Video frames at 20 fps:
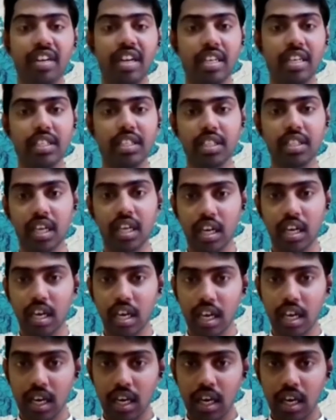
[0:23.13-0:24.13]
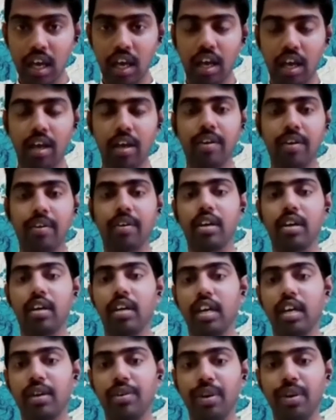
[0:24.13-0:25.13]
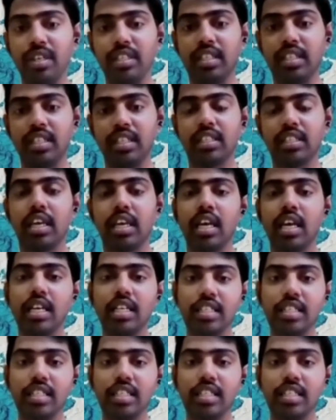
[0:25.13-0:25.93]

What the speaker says: financial advices.